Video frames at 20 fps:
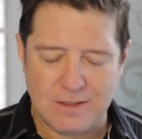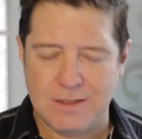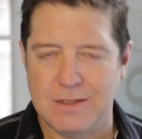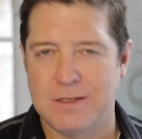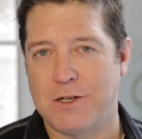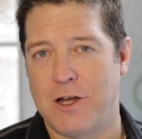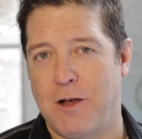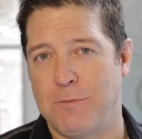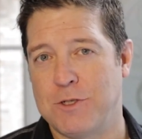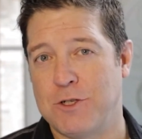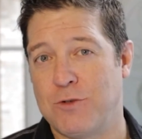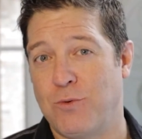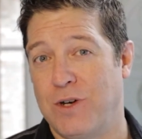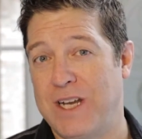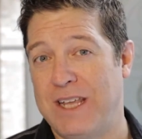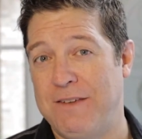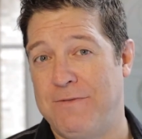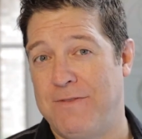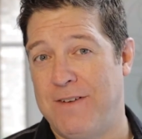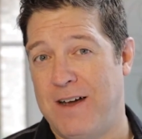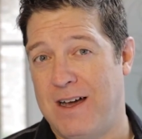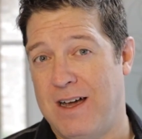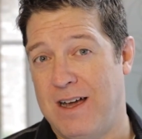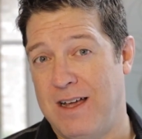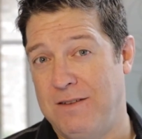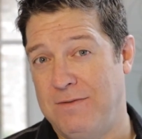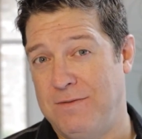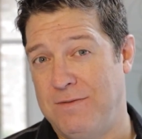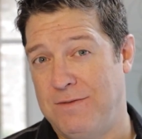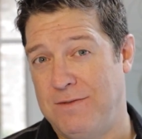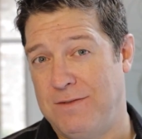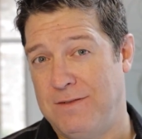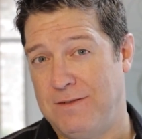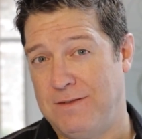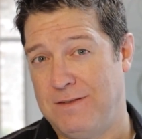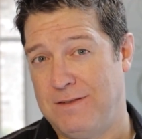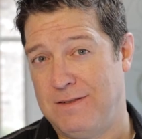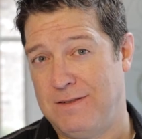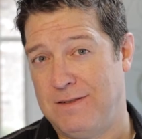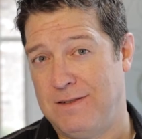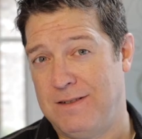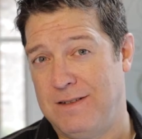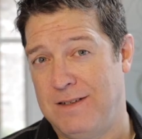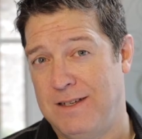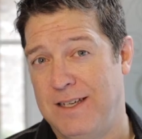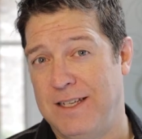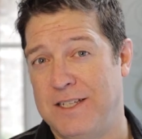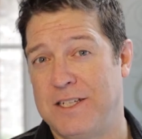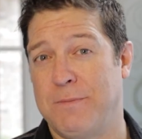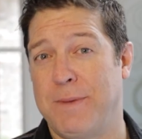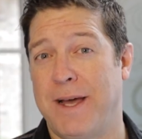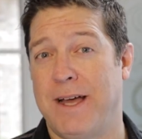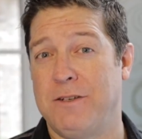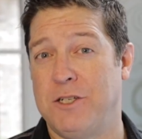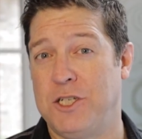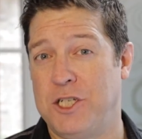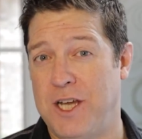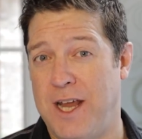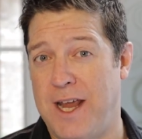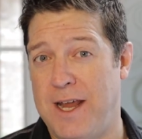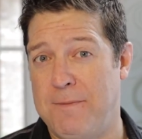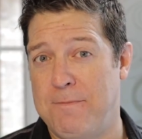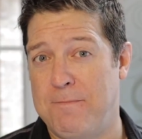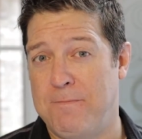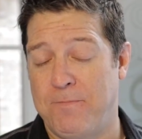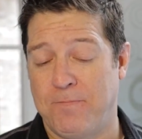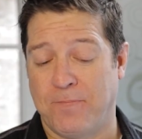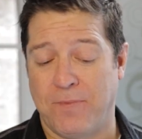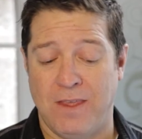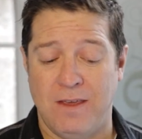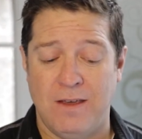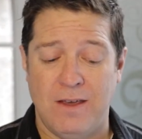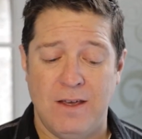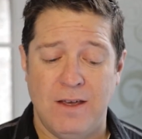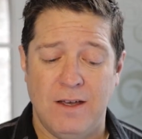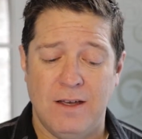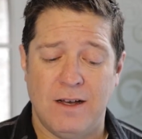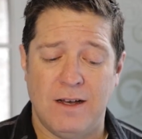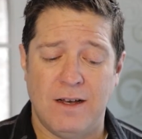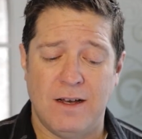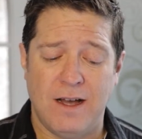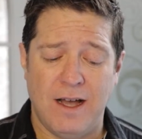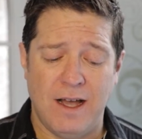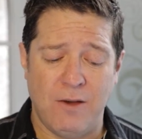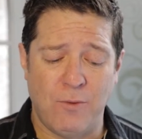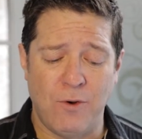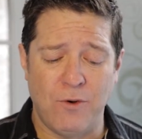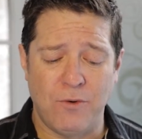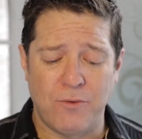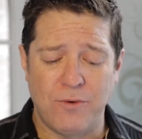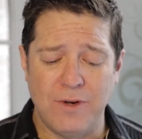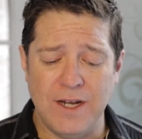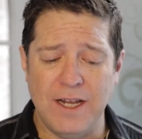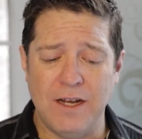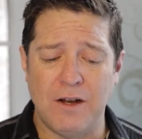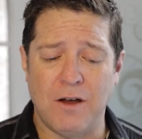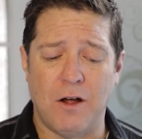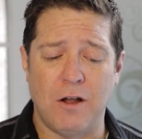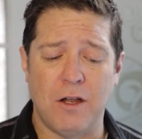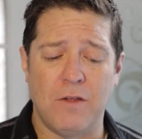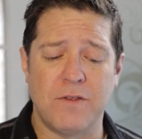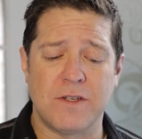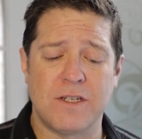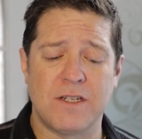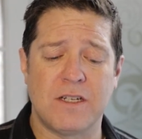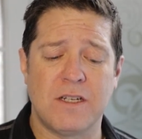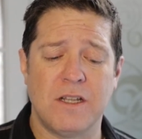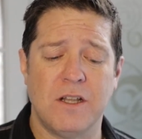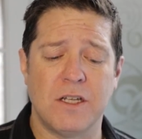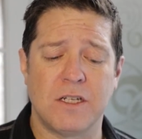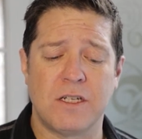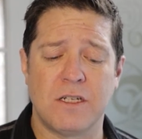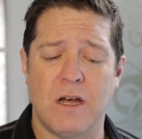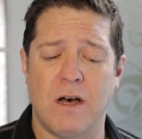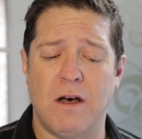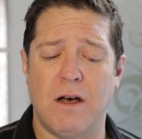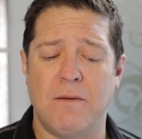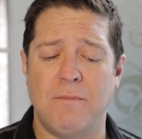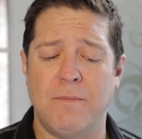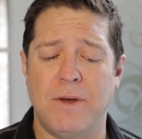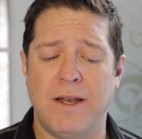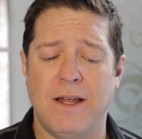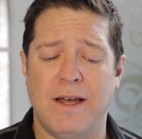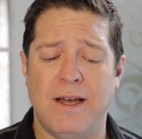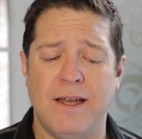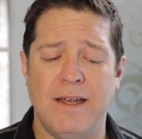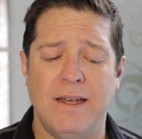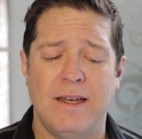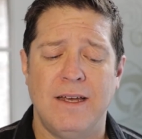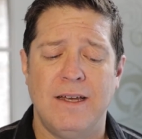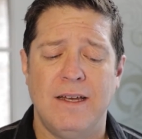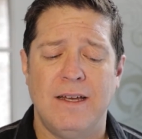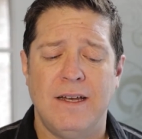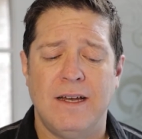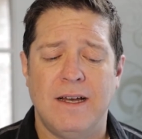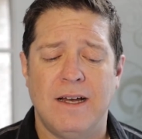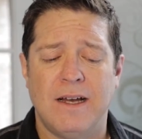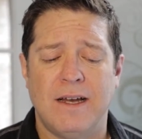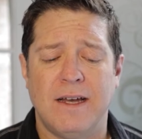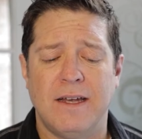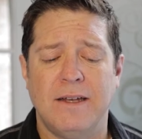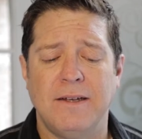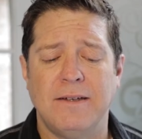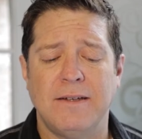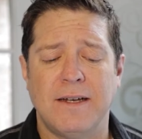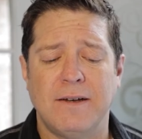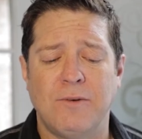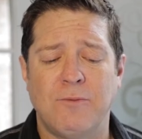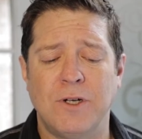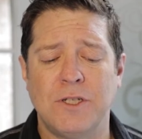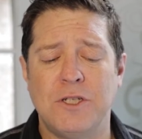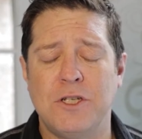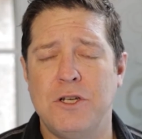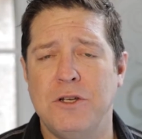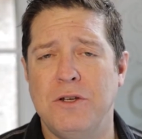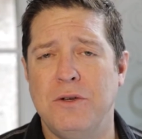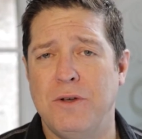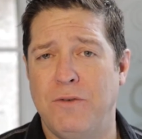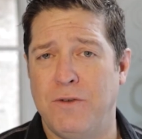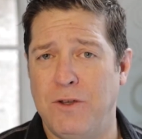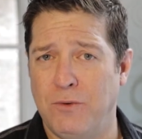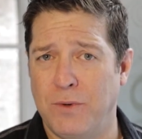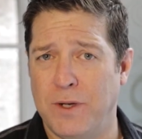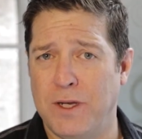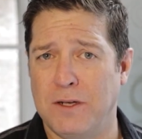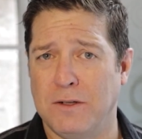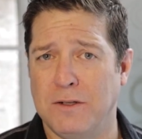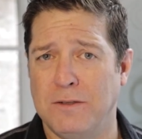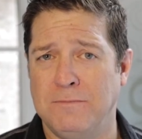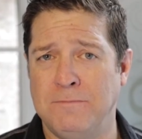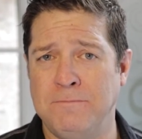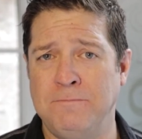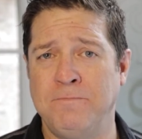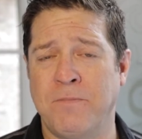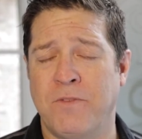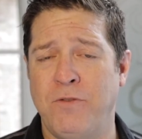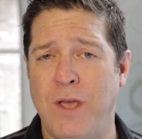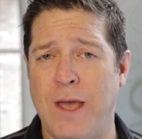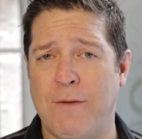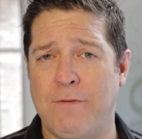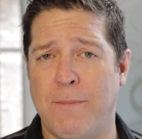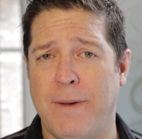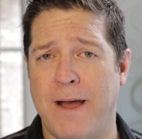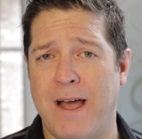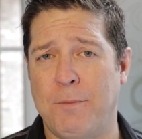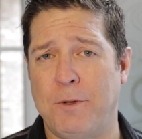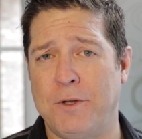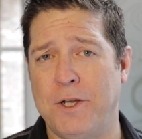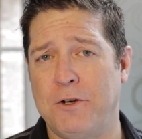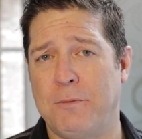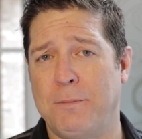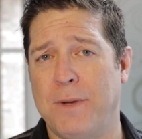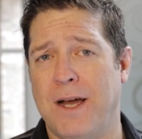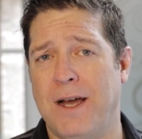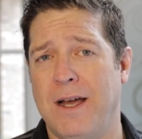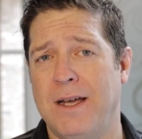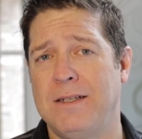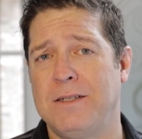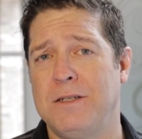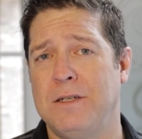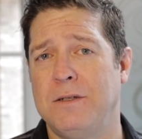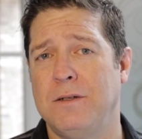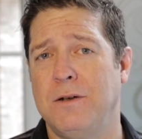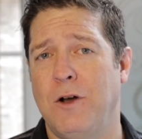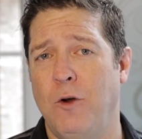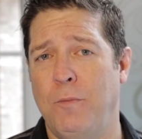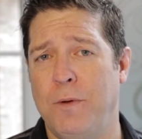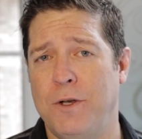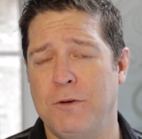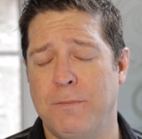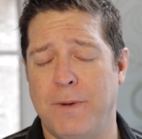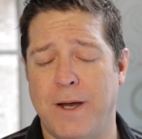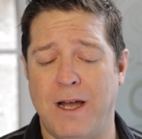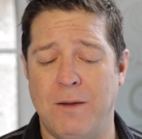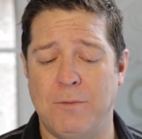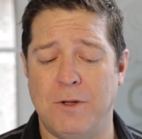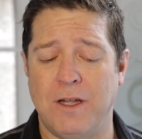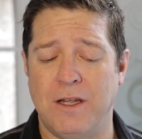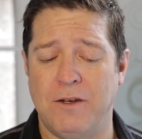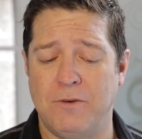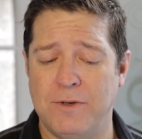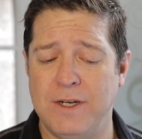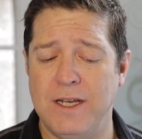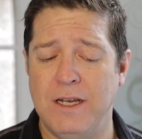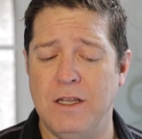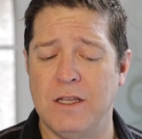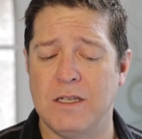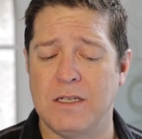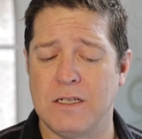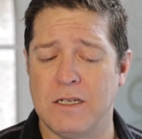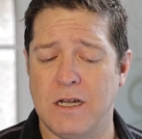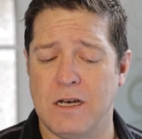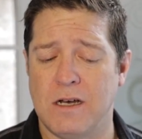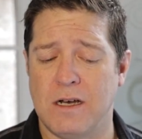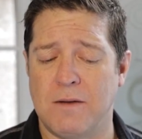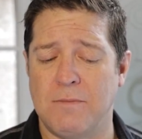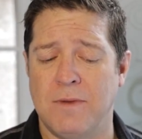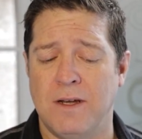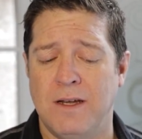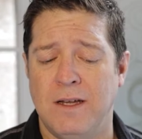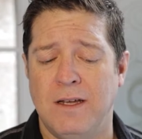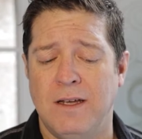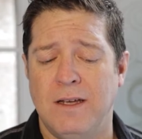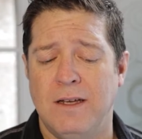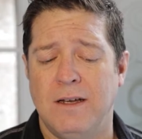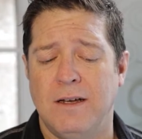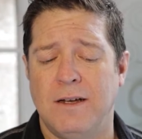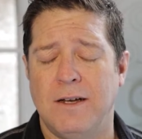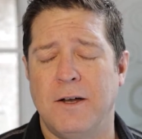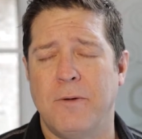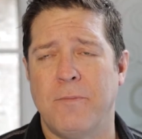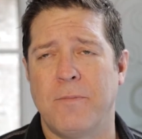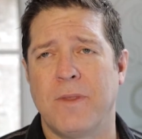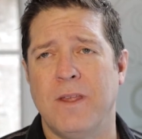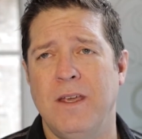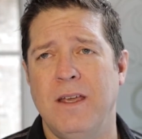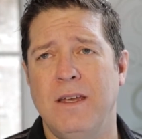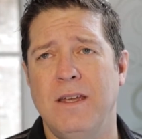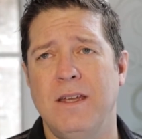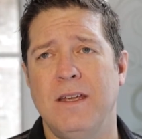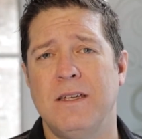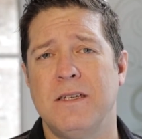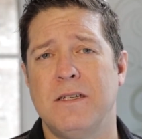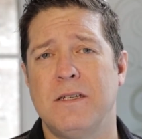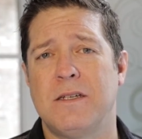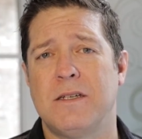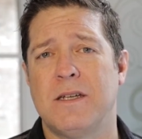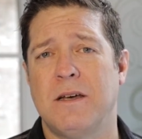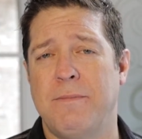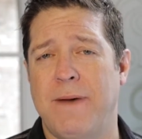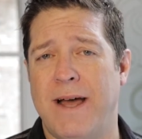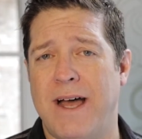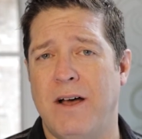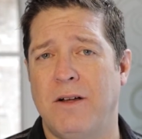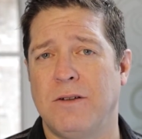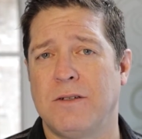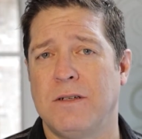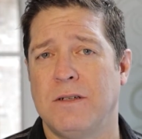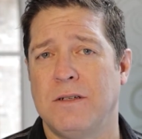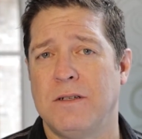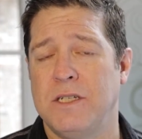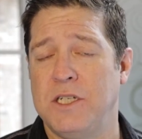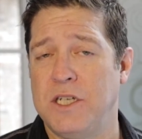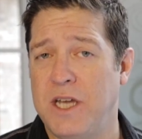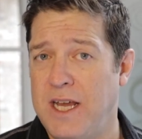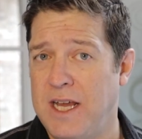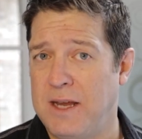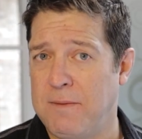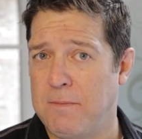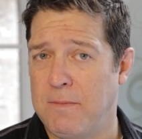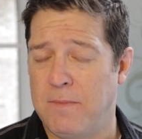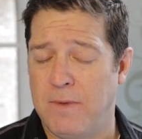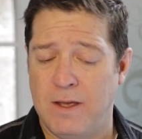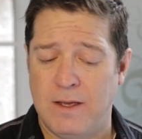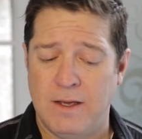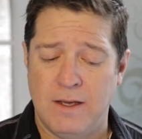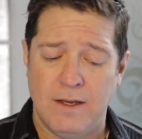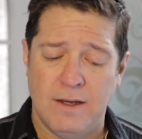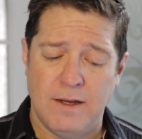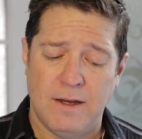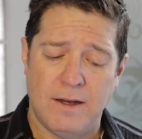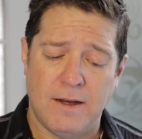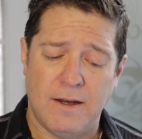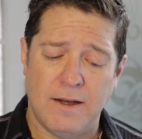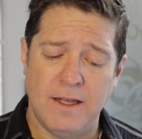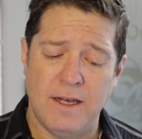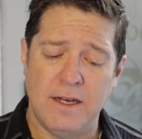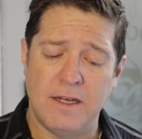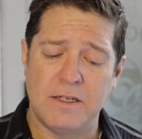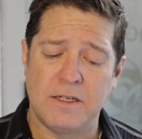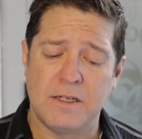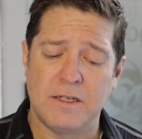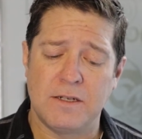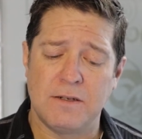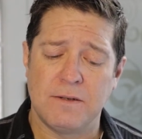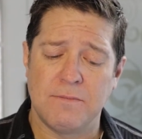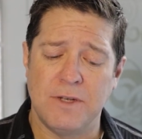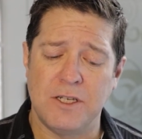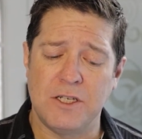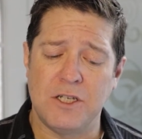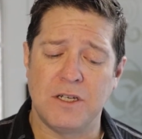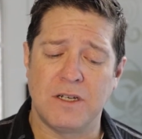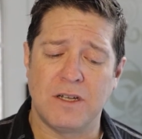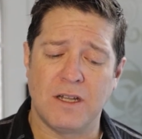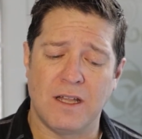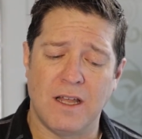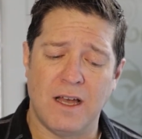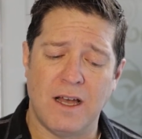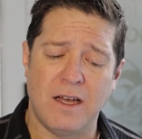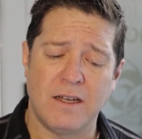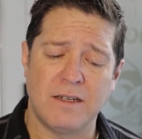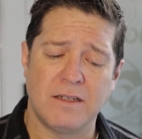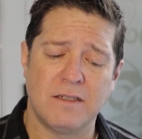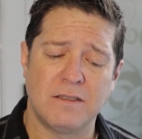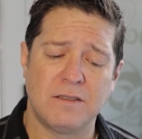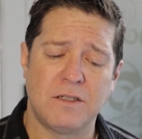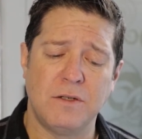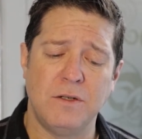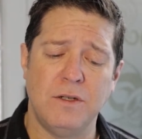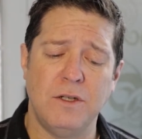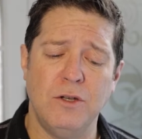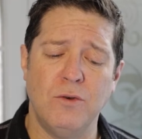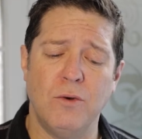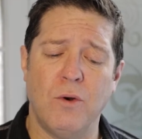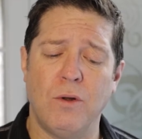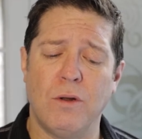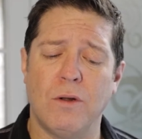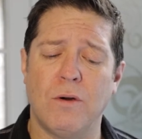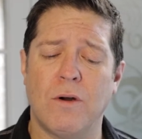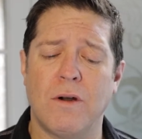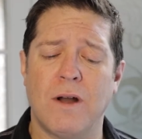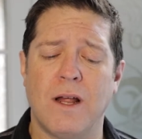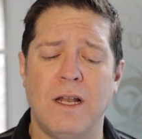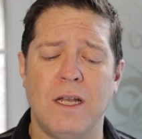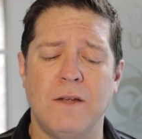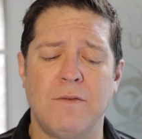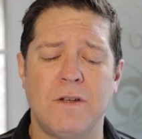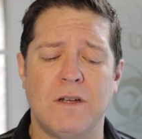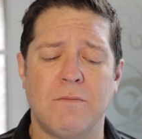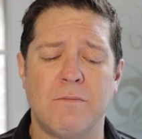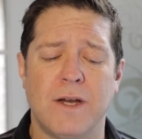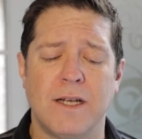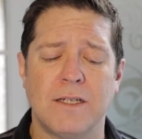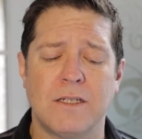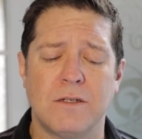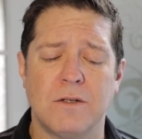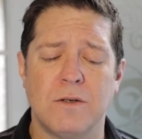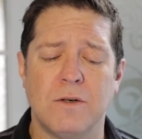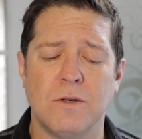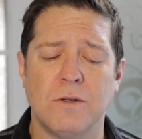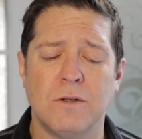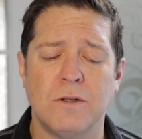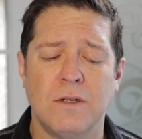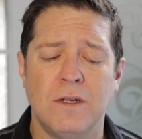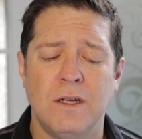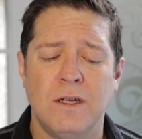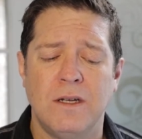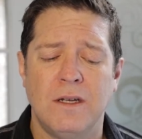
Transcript: Psalms 25 is about shame. Uh, I won't read all of the, the psalm, but I, I want you, if you will, if you have a Bible nearby, to open your Bible and read this psalm. Um, it is about shame. Uh, it is mentioned a lot. To you, O Lord, I lift up my soul.